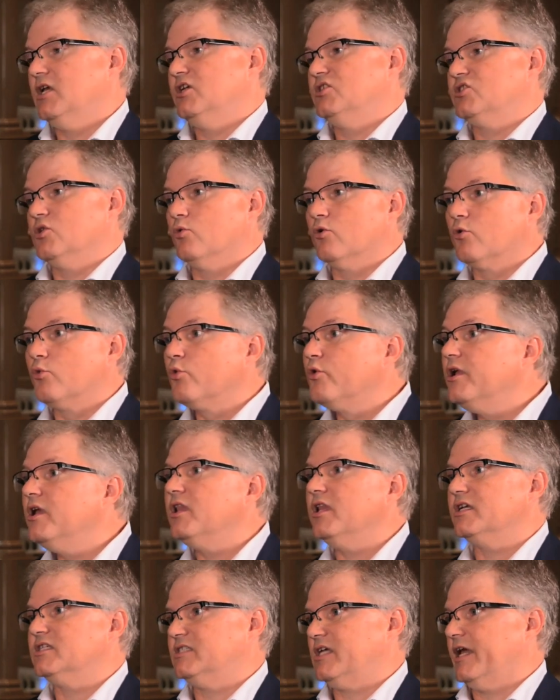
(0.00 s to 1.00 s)
So we're
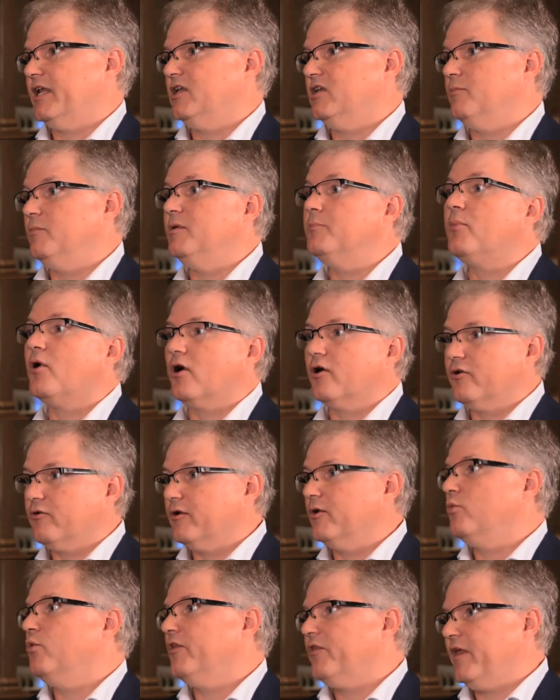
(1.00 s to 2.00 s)
real excited to be
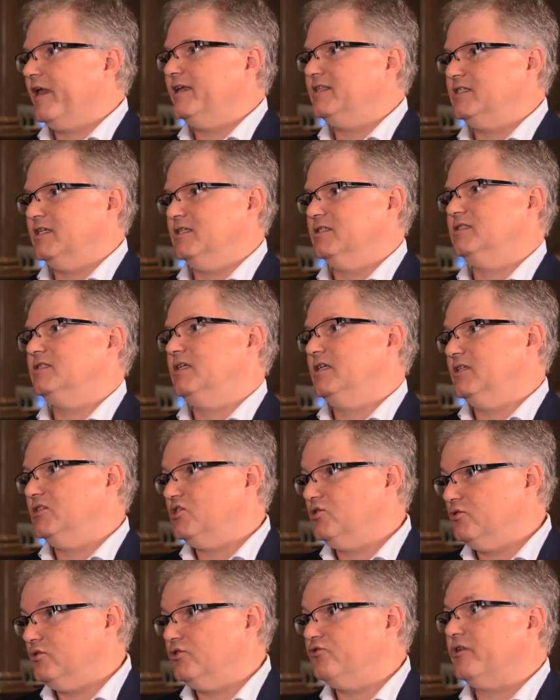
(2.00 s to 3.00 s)
partnering with AT&T
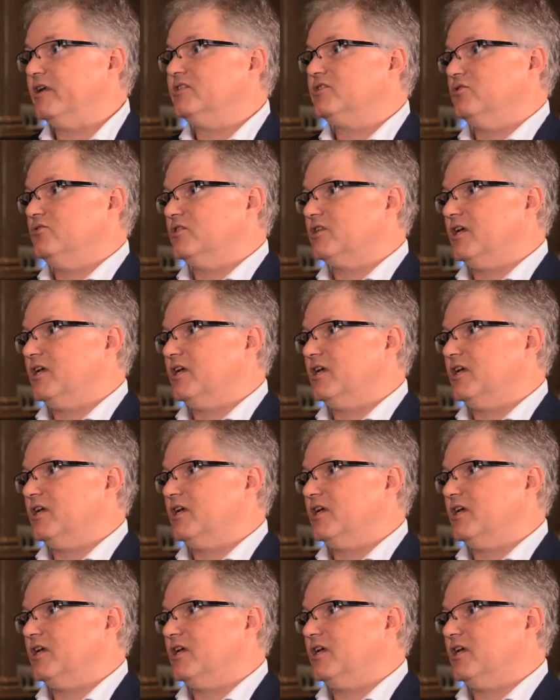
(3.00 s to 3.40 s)
to address those